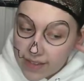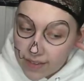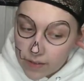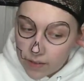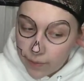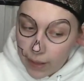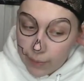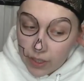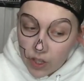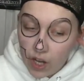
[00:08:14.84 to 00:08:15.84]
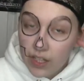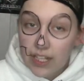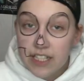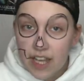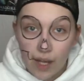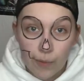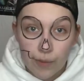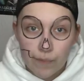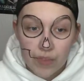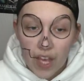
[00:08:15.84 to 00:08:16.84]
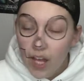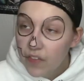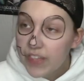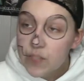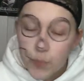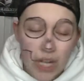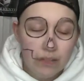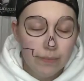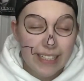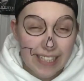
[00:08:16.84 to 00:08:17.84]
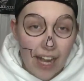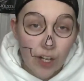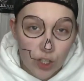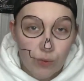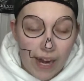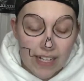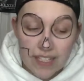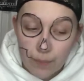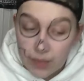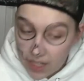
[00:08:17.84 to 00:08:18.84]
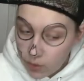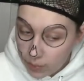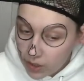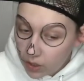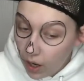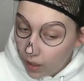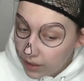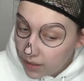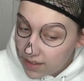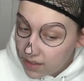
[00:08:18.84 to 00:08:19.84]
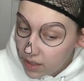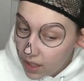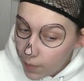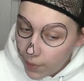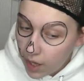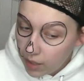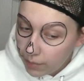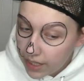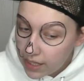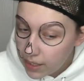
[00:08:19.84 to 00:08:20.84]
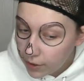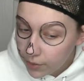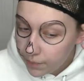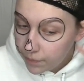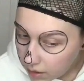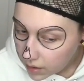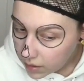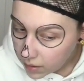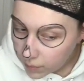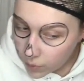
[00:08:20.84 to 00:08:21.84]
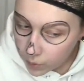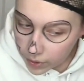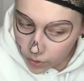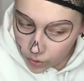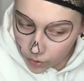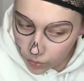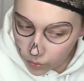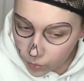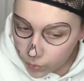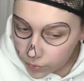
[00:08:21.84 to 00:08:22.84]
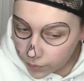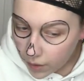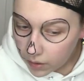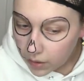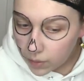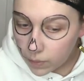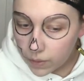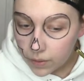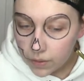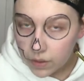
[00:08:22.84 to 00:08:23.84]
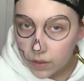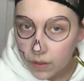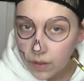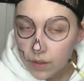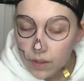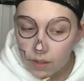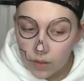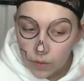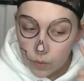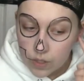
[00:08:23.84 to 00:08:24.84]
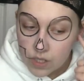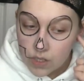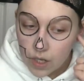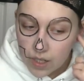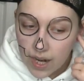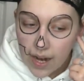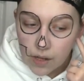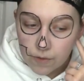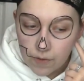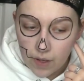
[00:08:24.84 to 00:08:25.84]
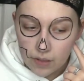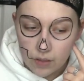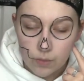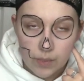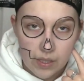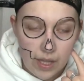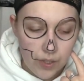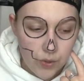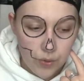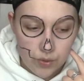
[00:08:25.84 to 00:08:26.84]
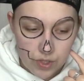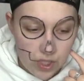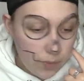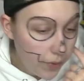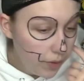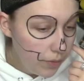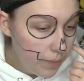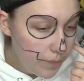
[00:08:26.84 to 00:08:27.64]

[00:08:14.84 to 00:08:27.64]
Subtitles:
little, I'm going to call it a nub. That's probably not correct, but that's what I'm going to call it. This nub on my ear, I'm going to follow, or start kind of follow my natural cheekbone.